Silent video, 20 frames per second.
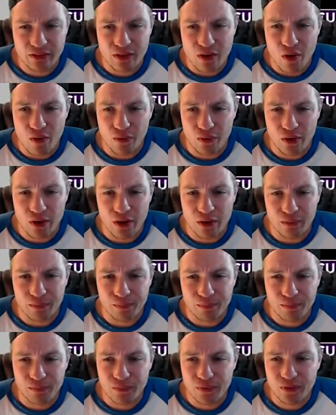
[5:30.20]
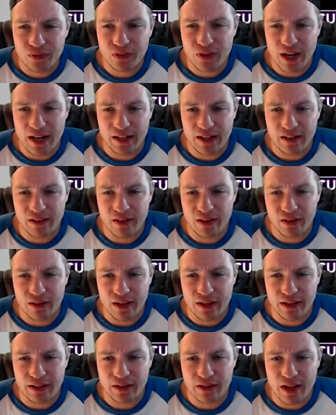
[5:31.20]
overall standings here.
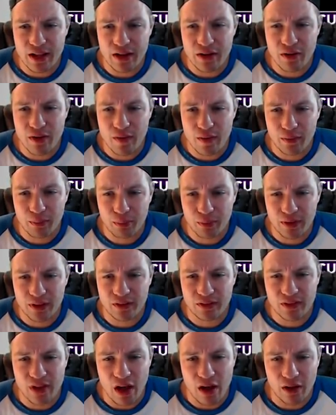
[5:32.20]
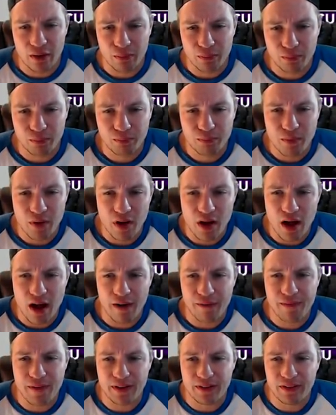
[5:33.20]
They they do have a pretty solid
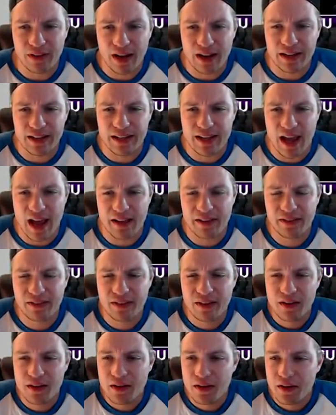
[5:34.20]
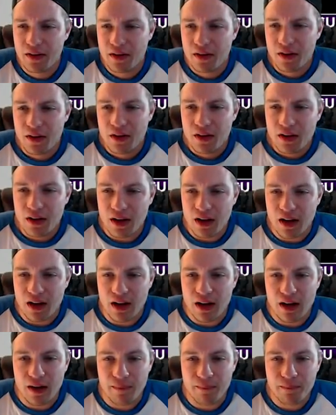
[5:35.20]
offense, I guess.
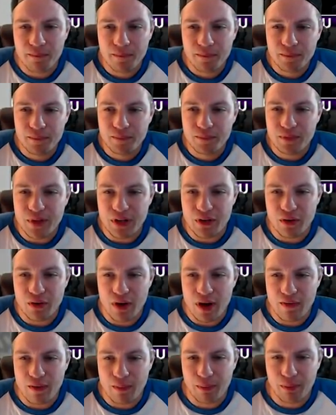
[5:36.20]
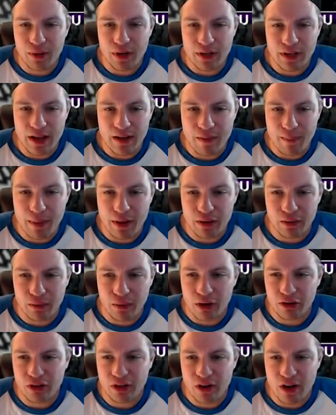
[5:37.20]
Uh, they do have a pre- they have a better
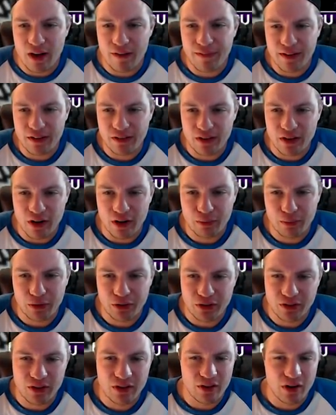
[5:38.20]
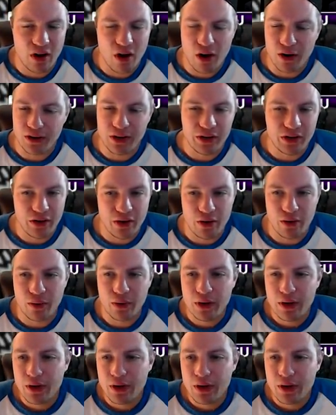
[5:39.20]
rushing offense than ours, which isn't hard to do.